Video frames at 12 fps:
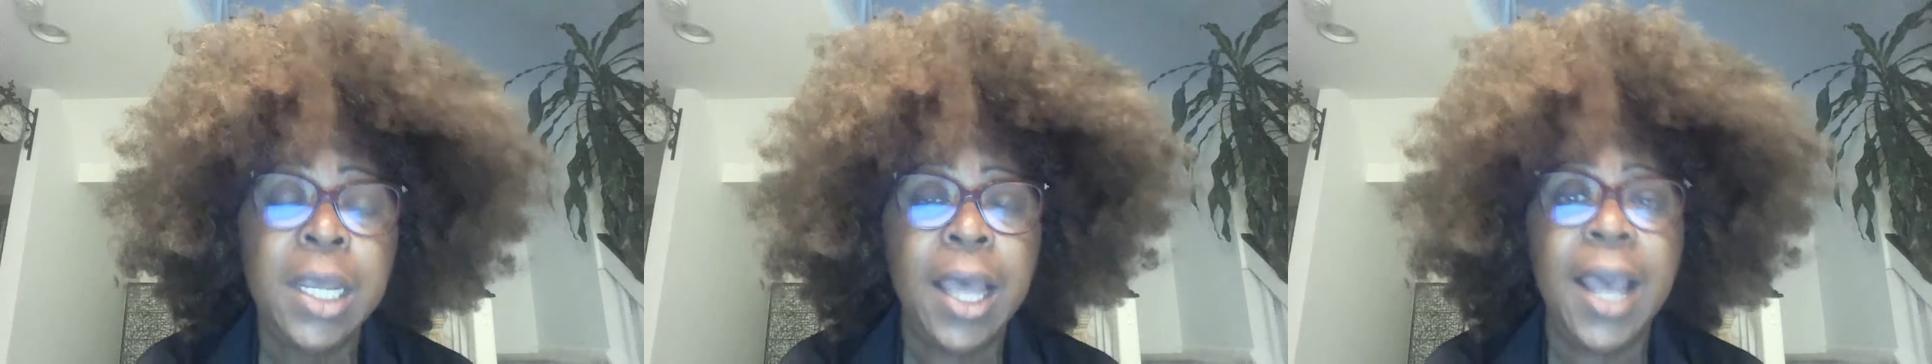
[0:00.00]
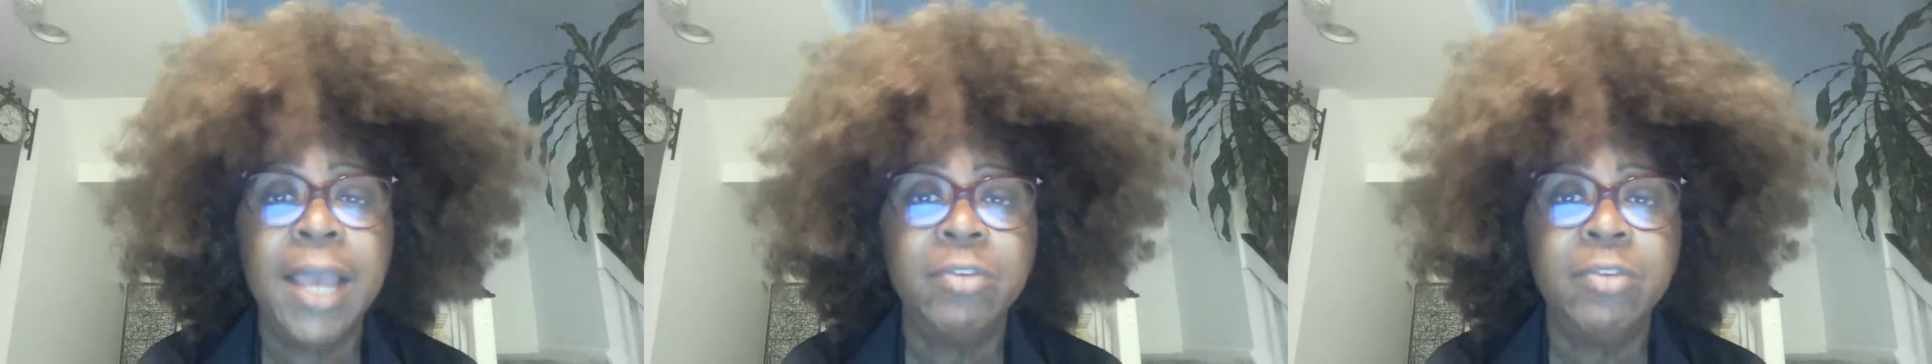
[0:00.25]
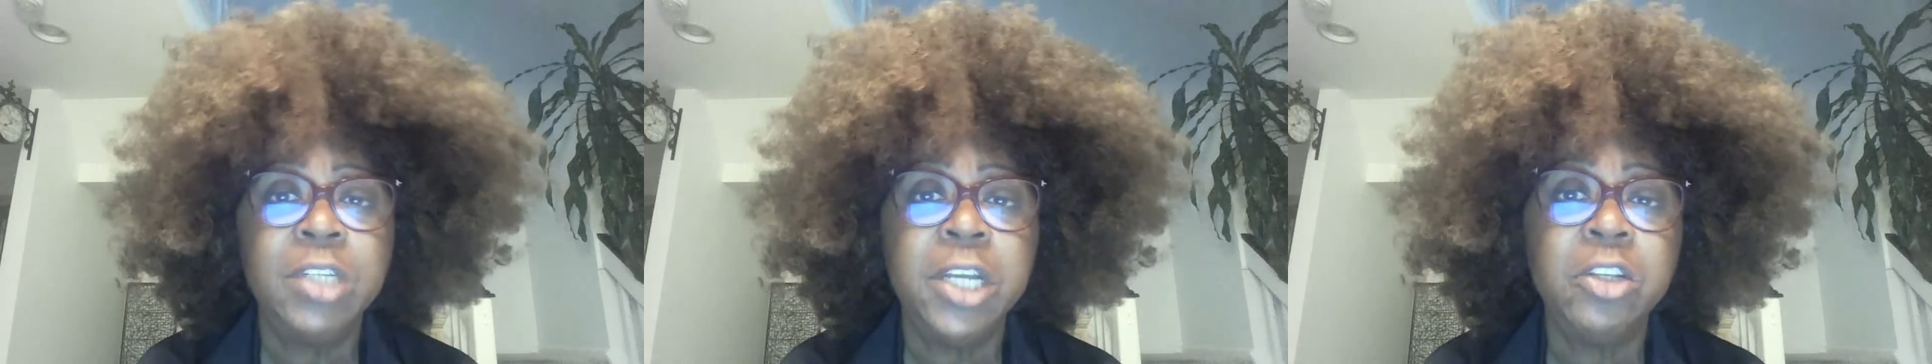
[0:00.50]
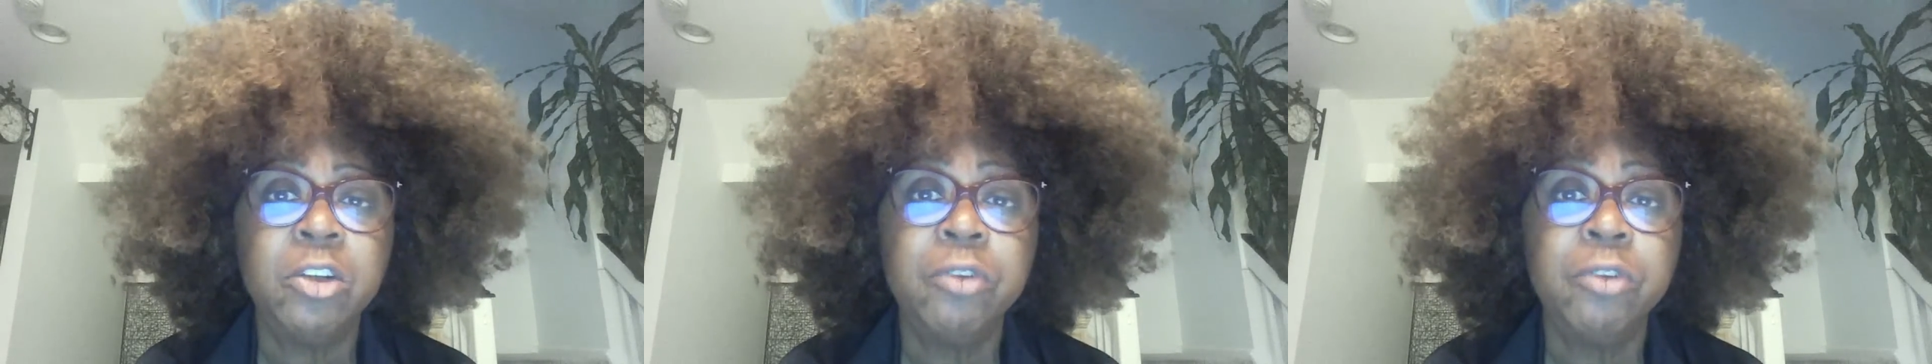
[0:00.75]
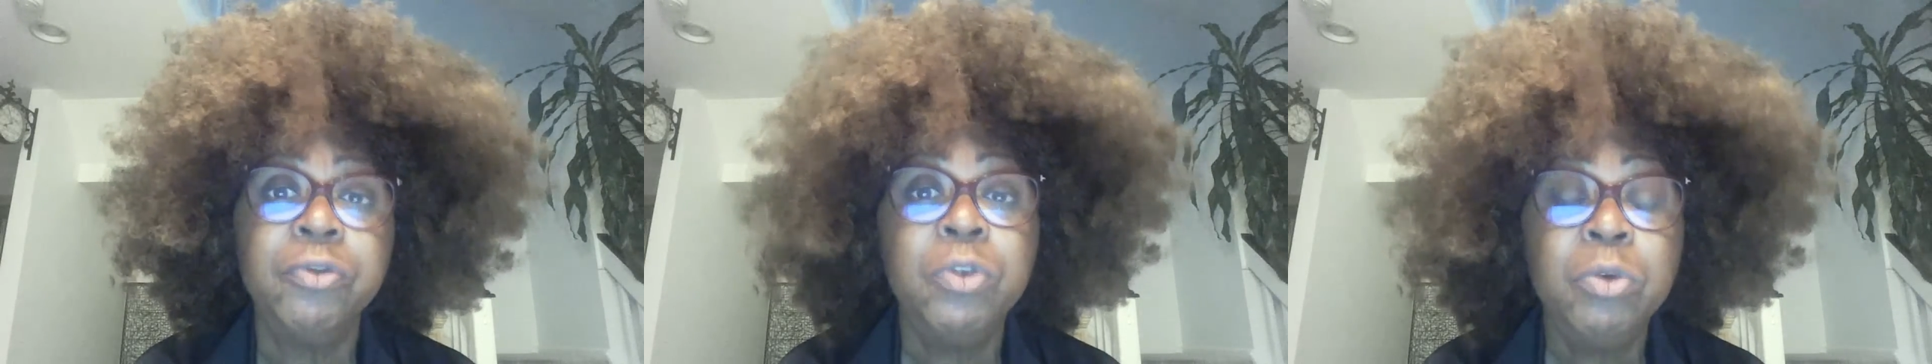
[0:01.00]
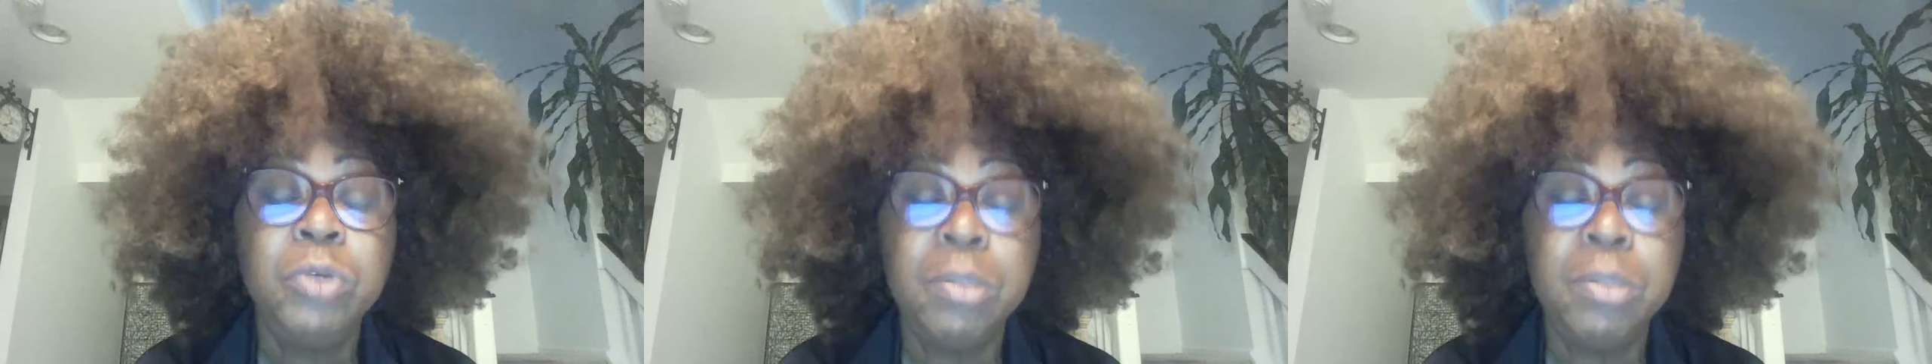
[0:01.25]
I have to taste her
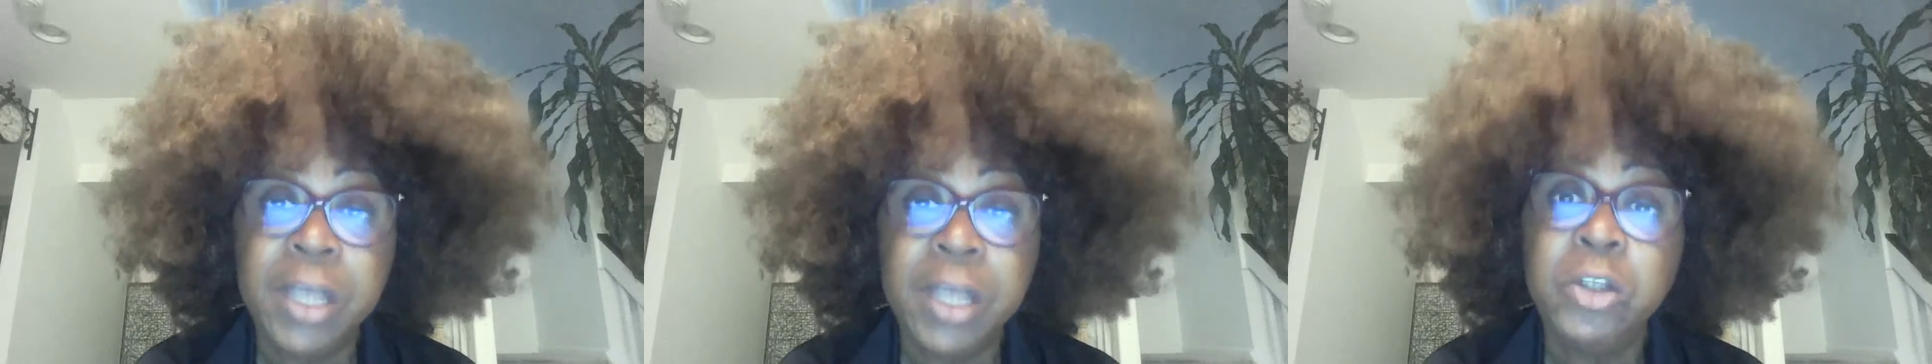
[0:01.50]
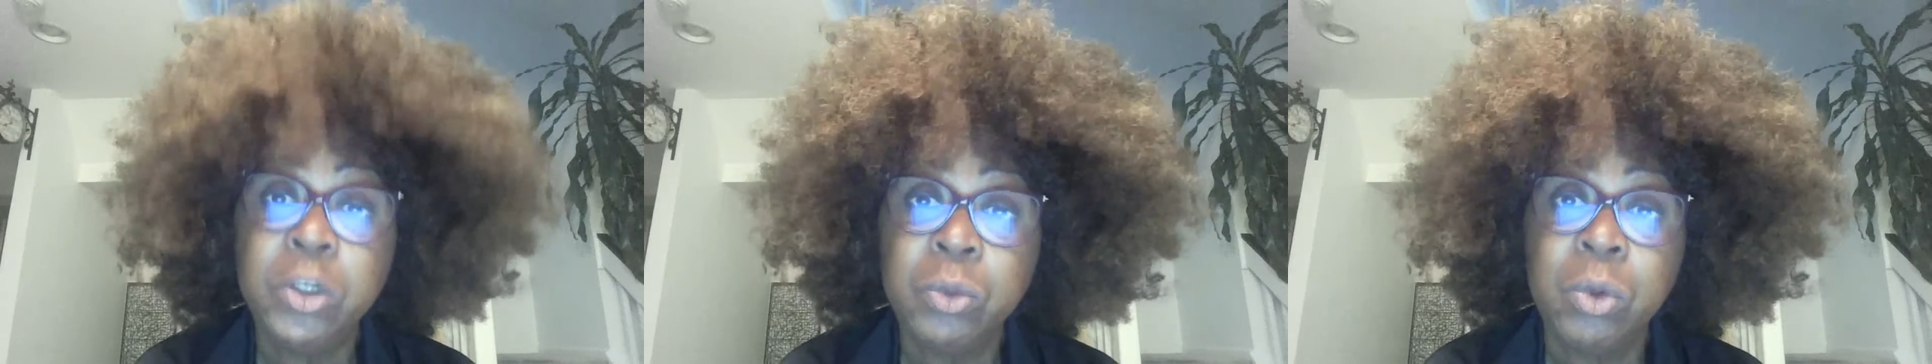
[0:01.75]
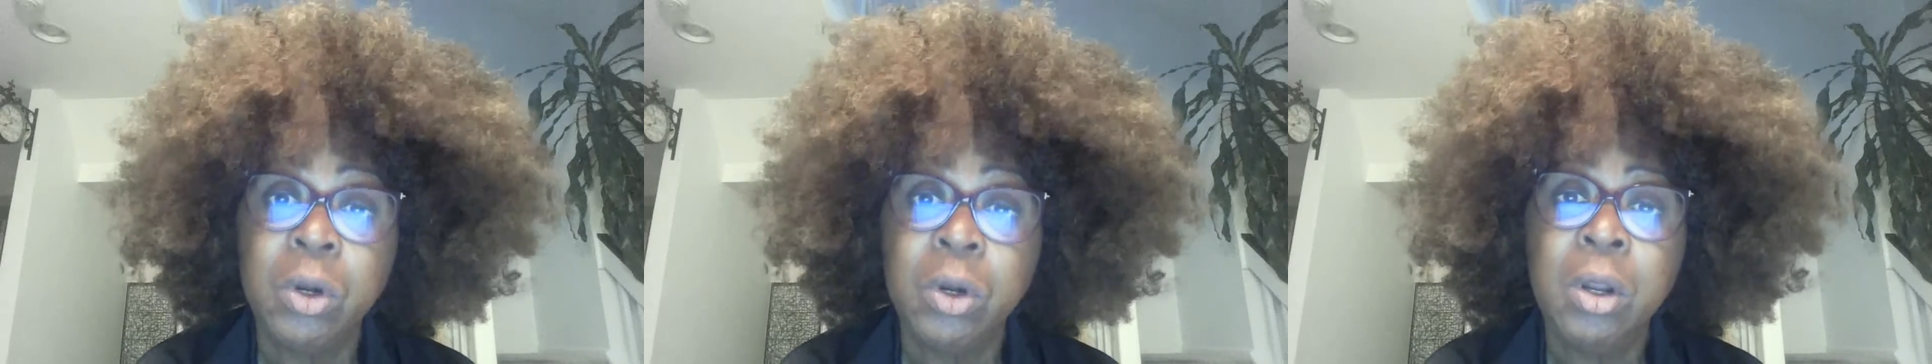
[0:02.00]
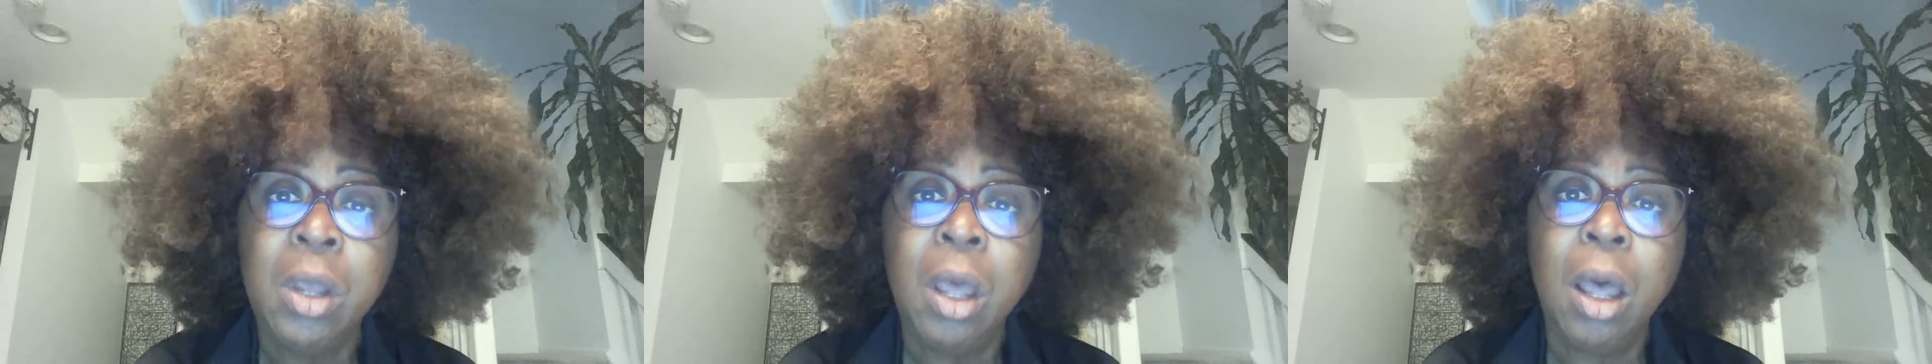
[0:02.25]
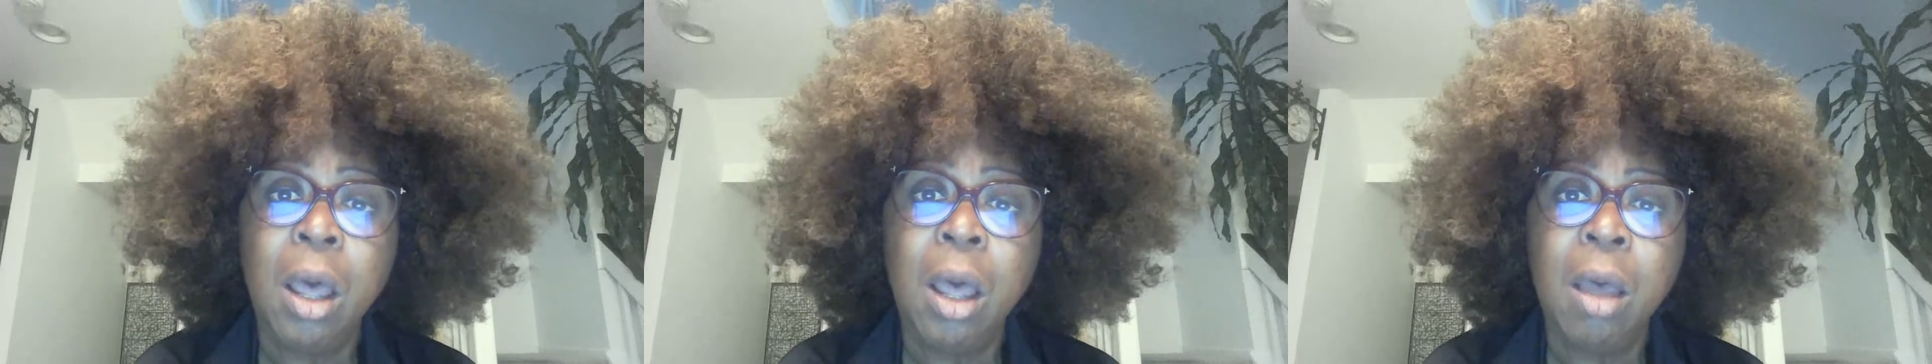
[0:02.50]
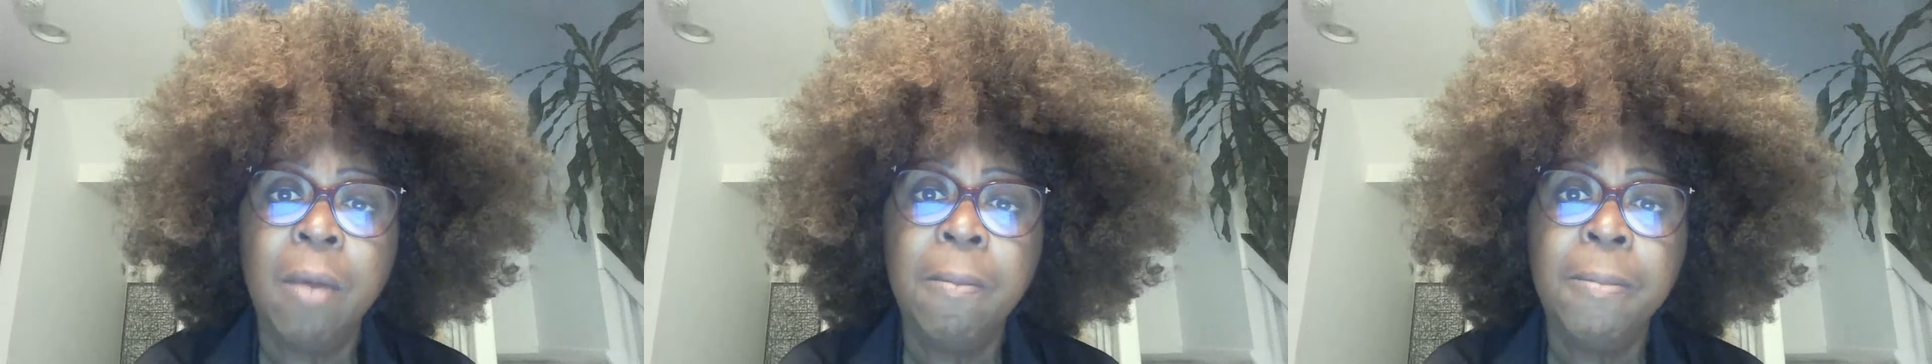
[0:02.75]
food to make sure
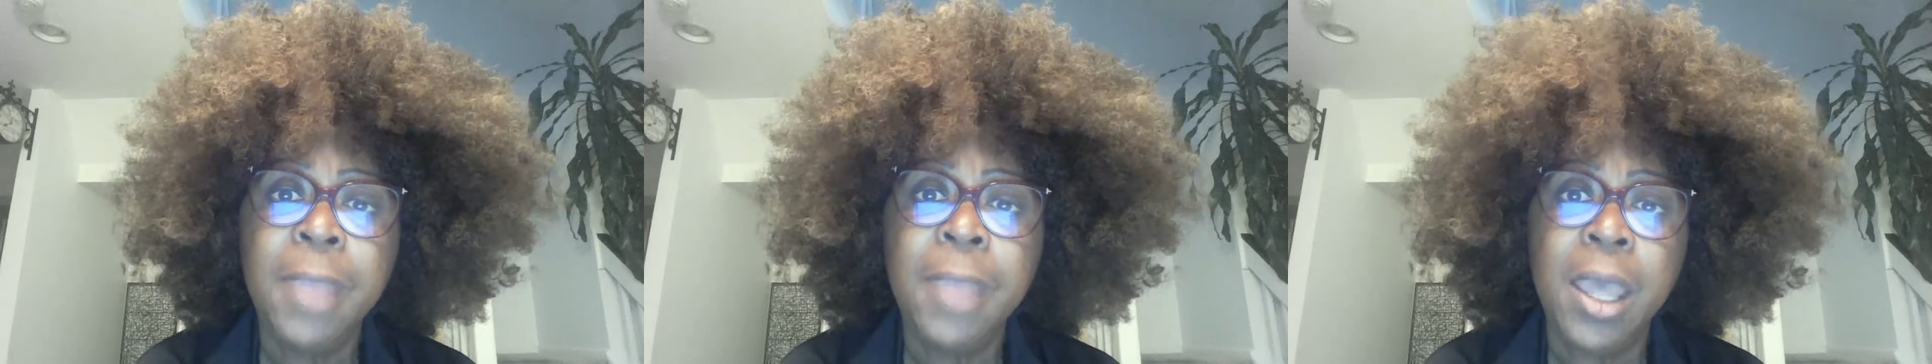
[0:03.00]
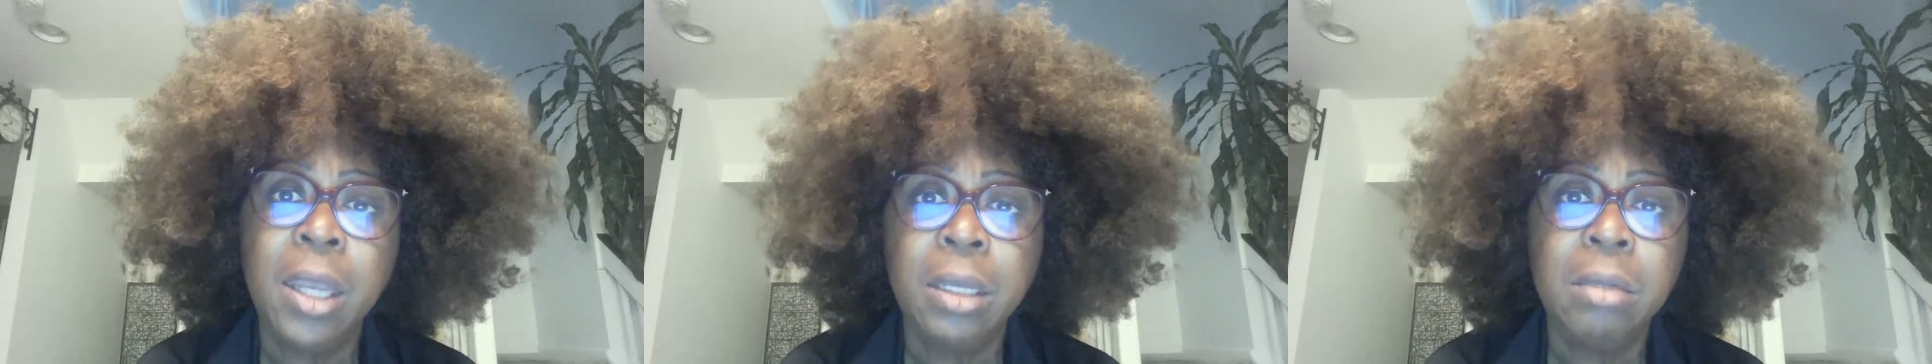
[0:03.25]
that